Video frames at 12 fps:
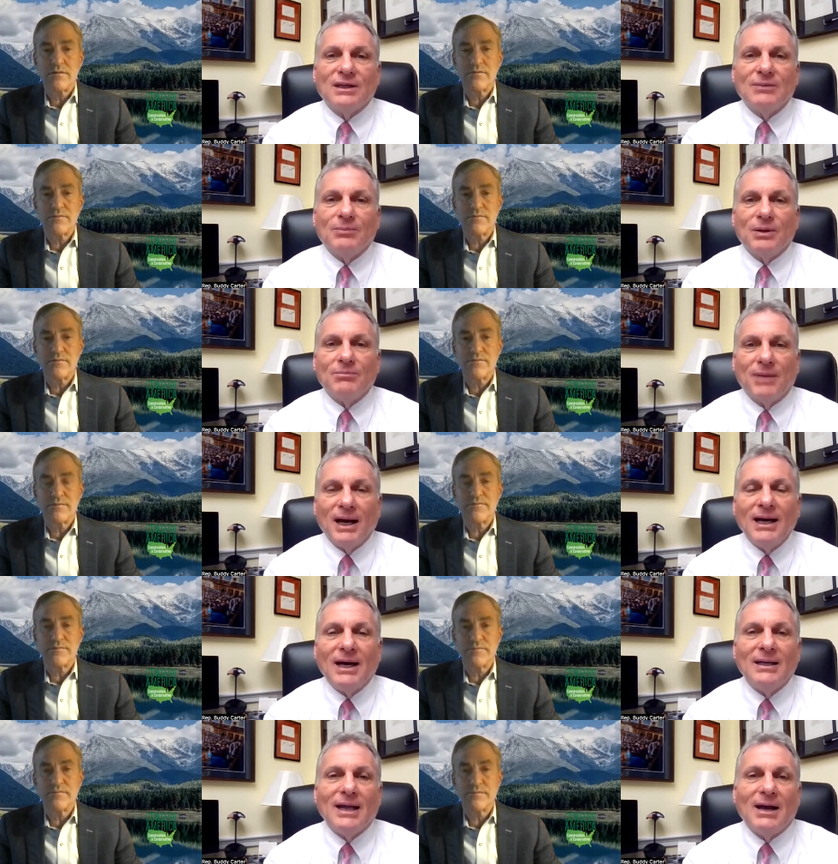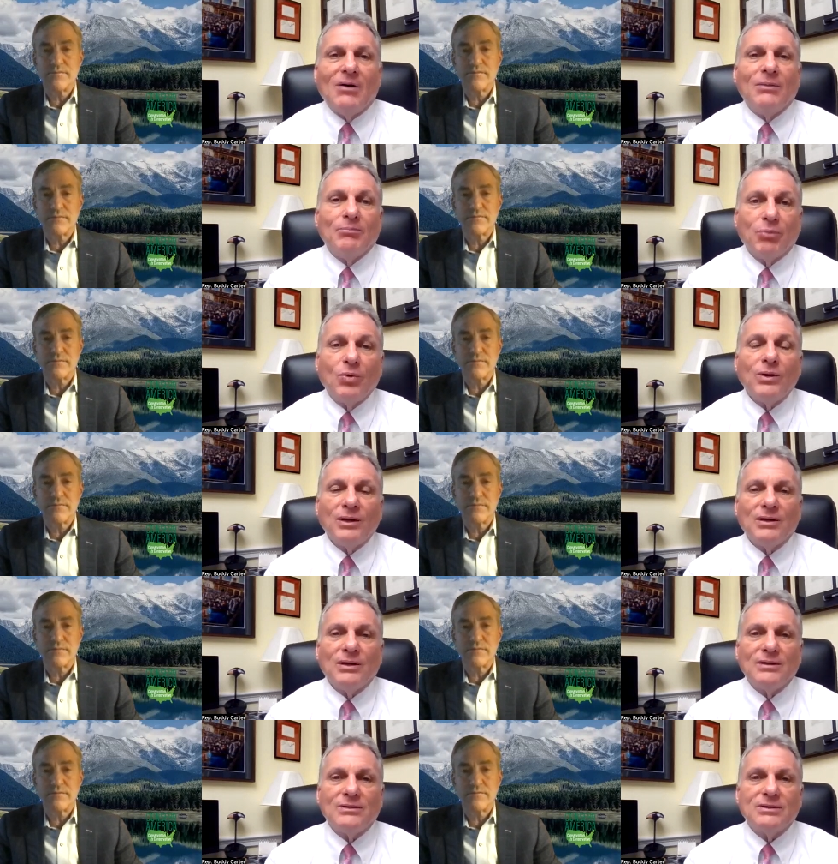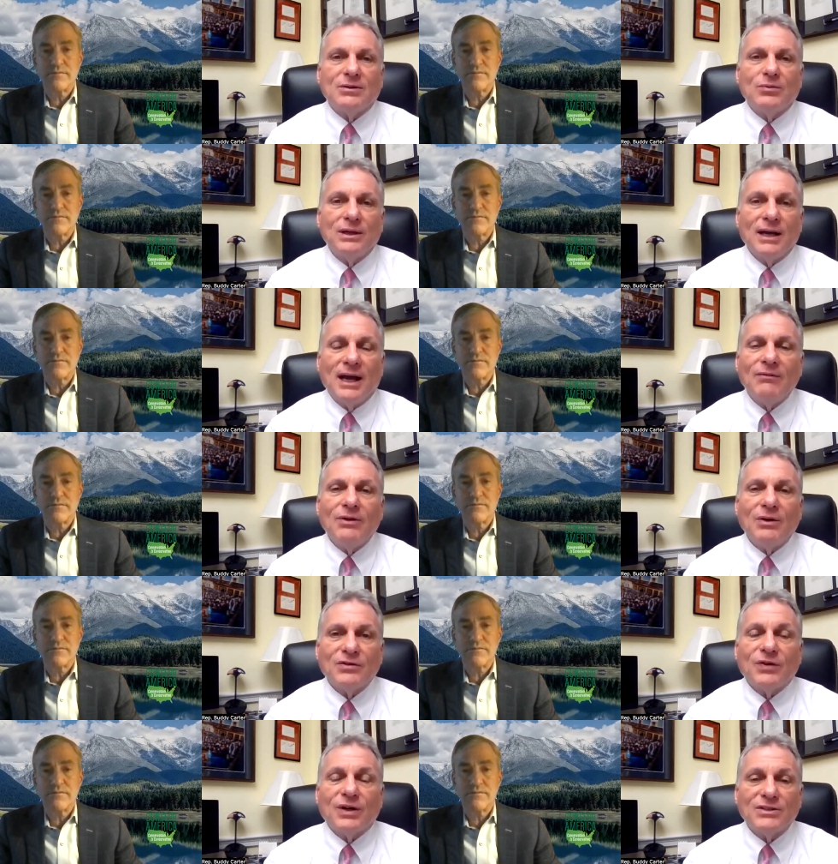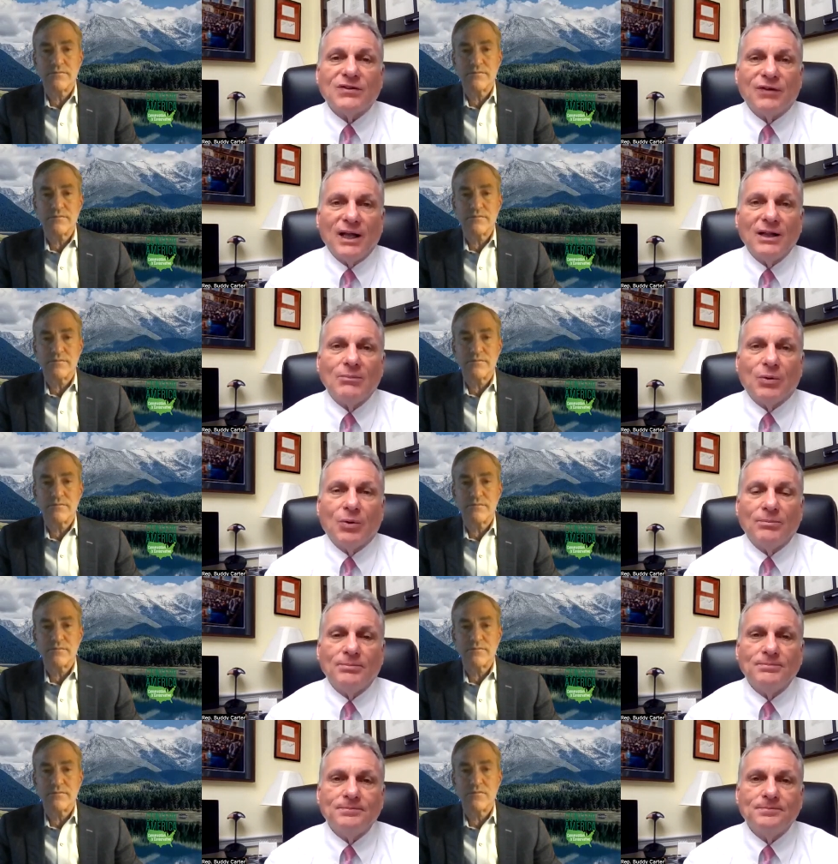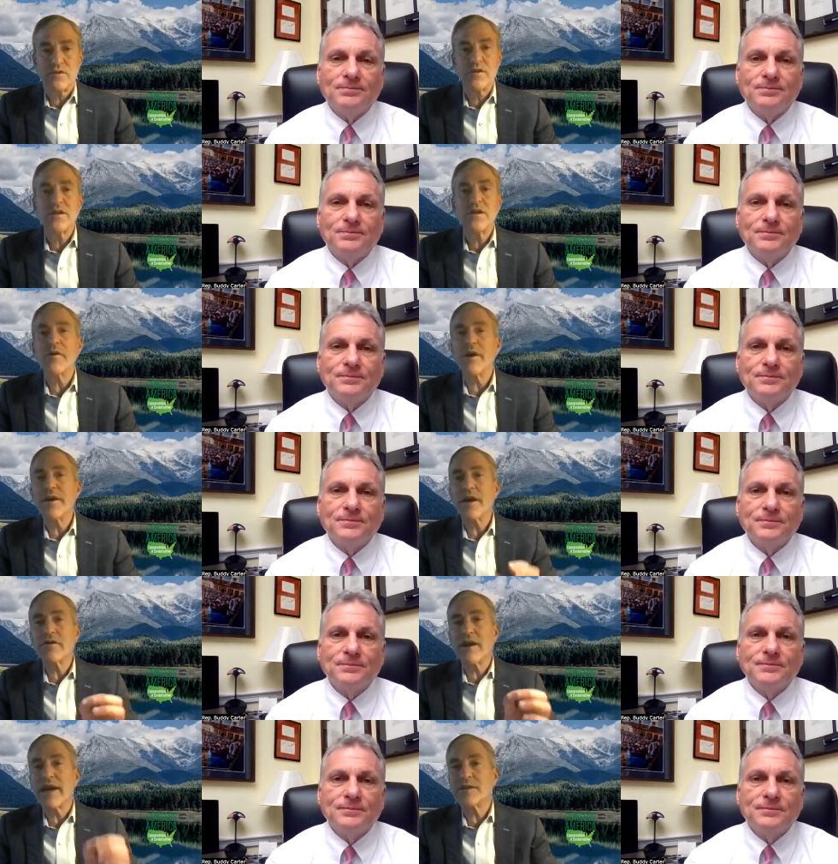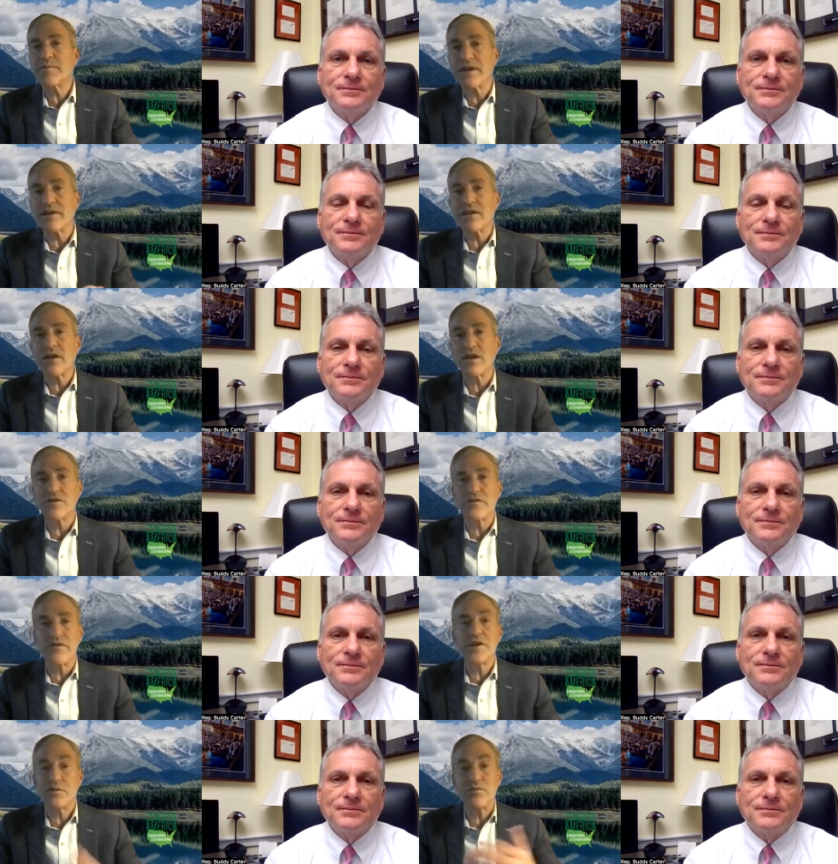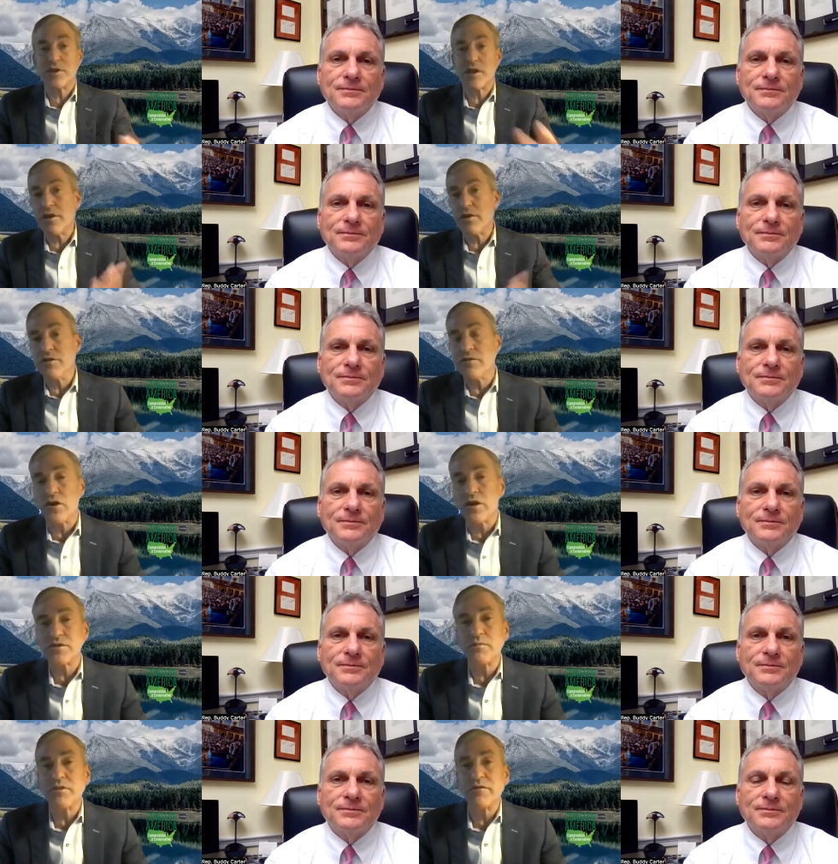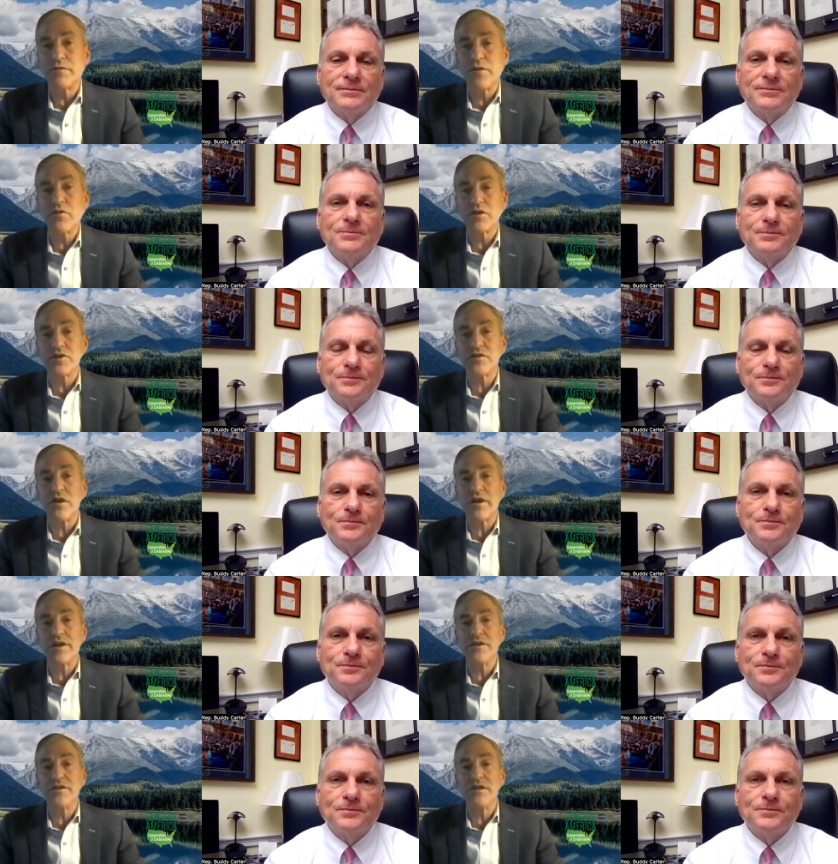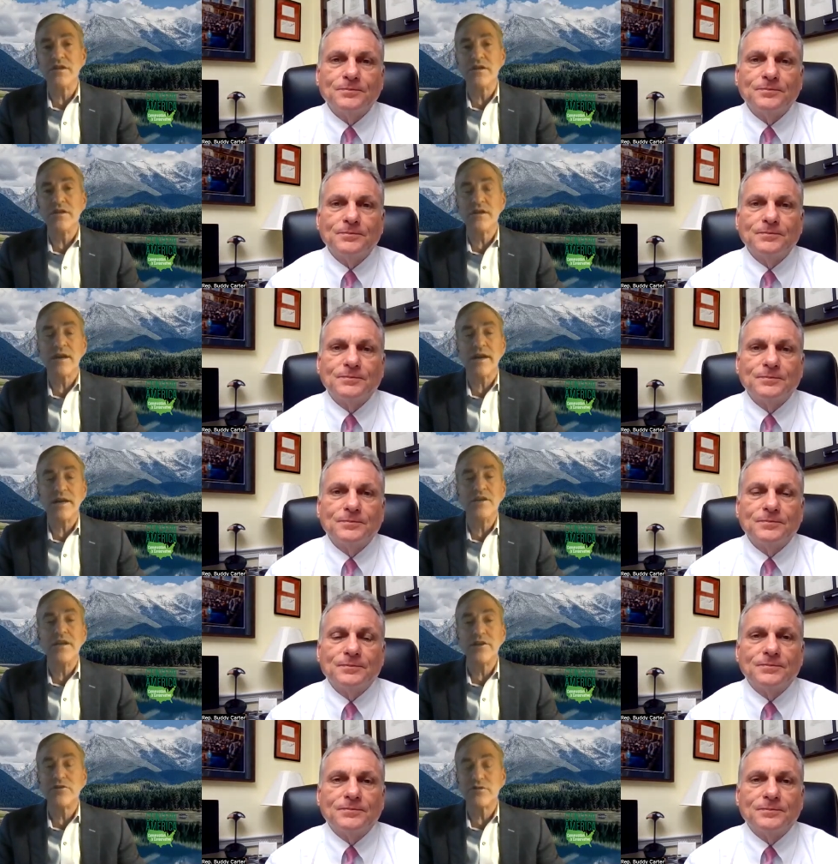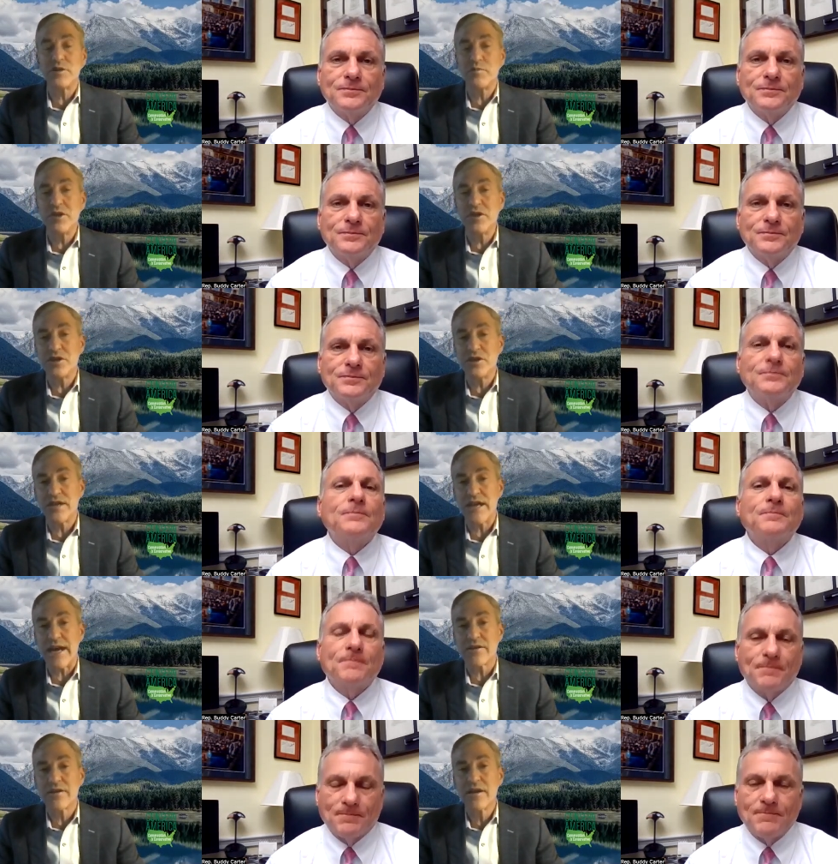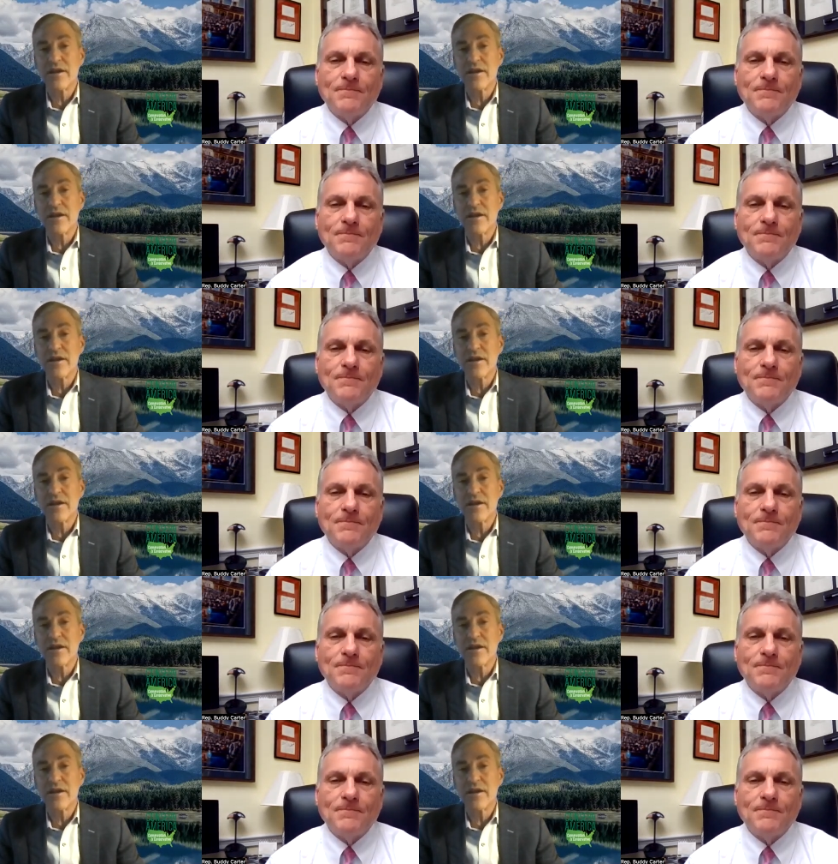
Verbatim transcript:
Speaker 1: to keep in mind how important it is that we have those funds available
Speaker 2: you know, another aspect of conservation, which I know you've also been focused on, is the uh, Endangered Species Act,